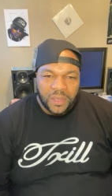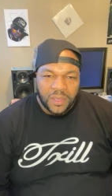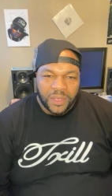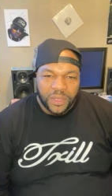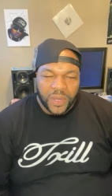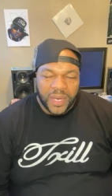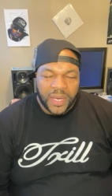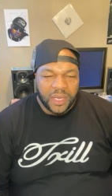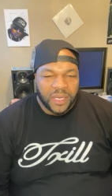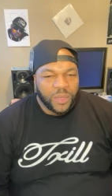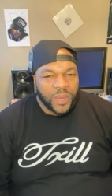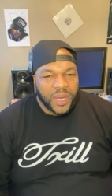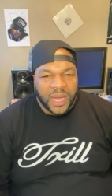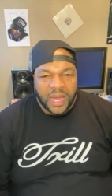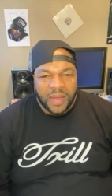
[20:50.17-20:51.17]
You ain't
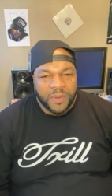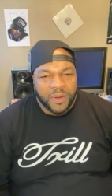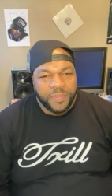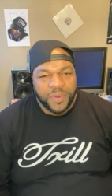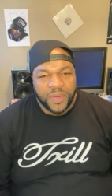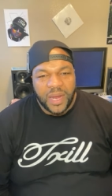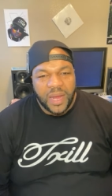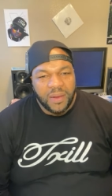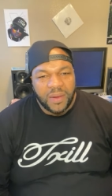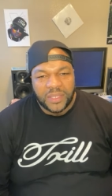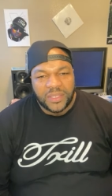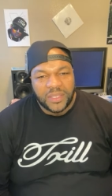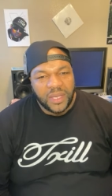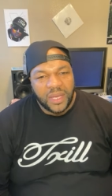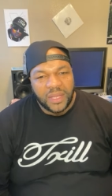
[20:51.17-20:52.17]
you ain't able to put all that
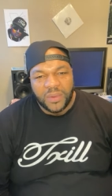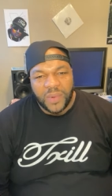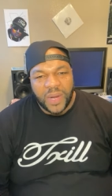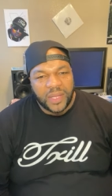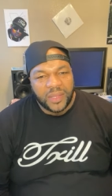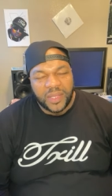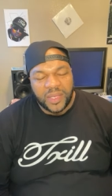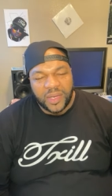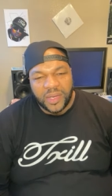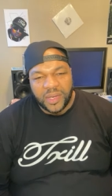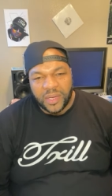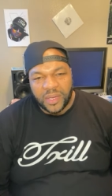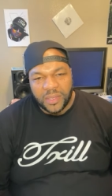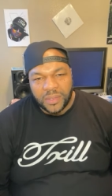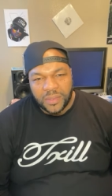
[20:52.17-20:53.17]
together right then and
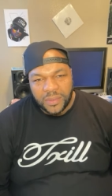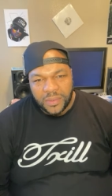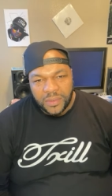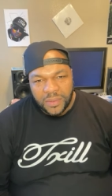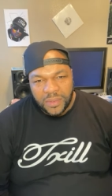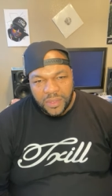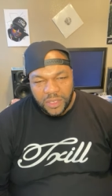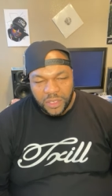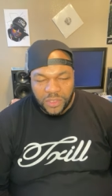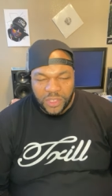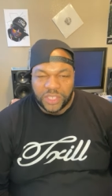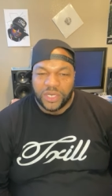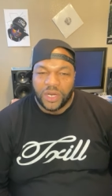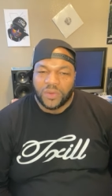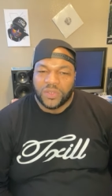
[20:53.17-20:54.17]
there. You
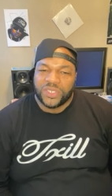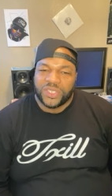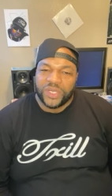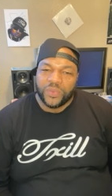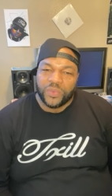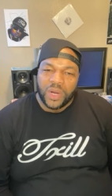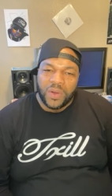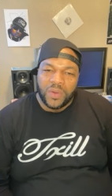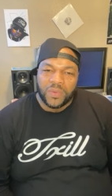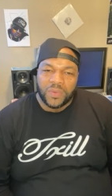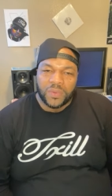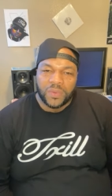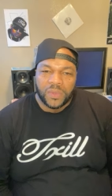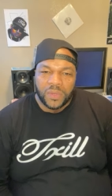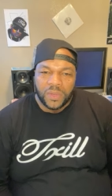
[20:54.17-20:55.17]
just know the shit wrong.
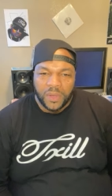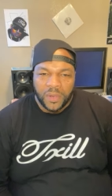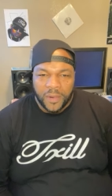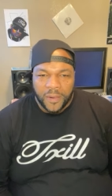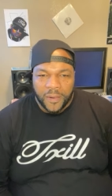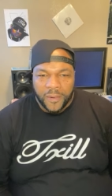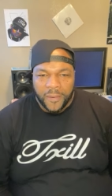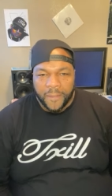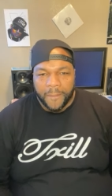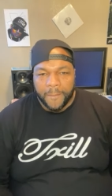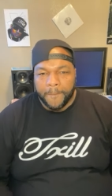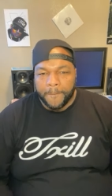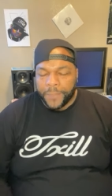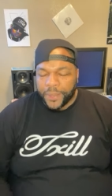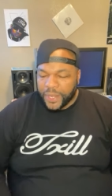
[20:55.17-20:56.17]

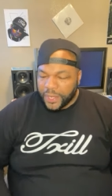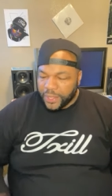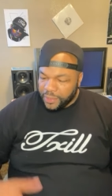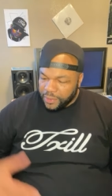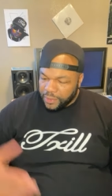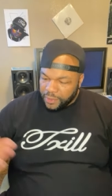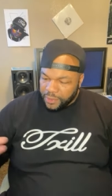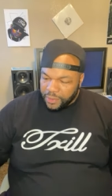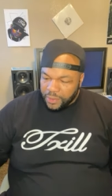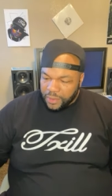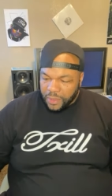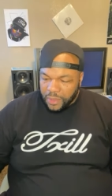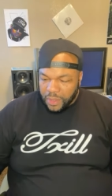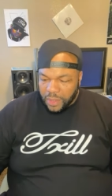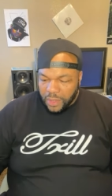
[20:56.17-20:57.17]
But
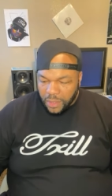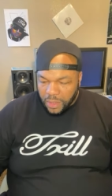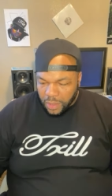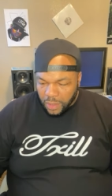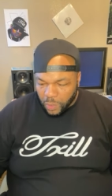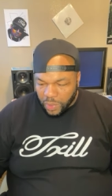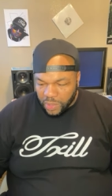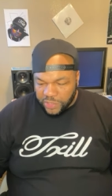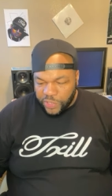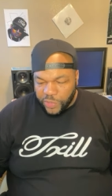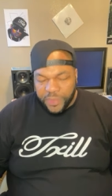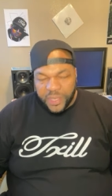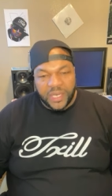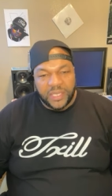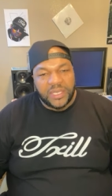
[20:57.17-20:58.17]
one too
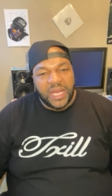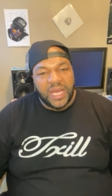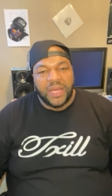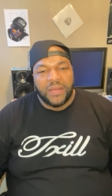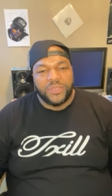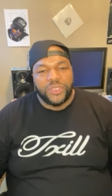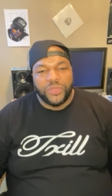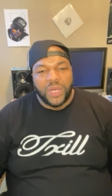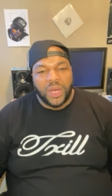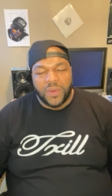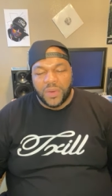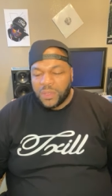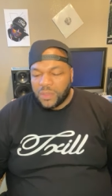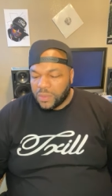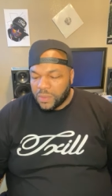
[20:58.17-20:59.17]
many times you go
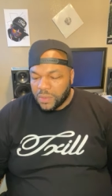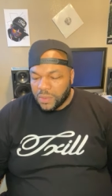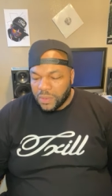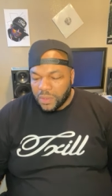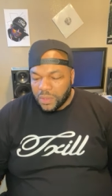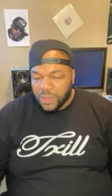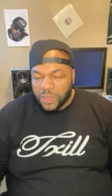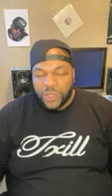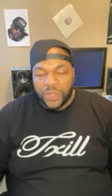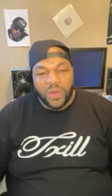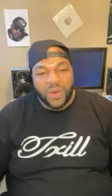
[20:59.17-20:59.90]
to you go